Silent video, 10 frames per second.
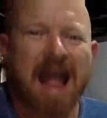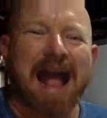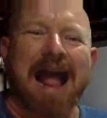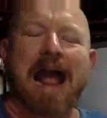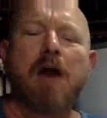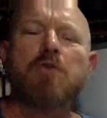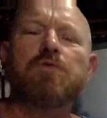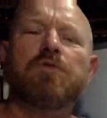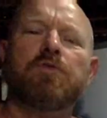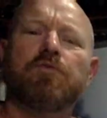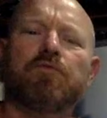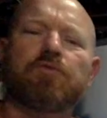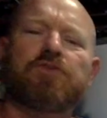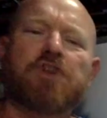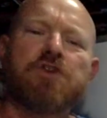how
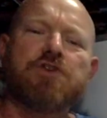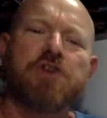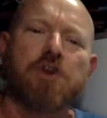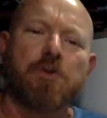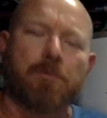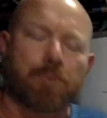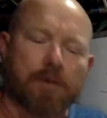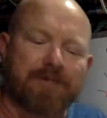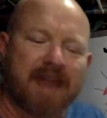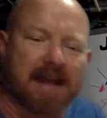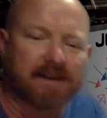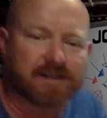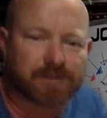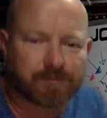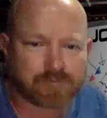do you prevent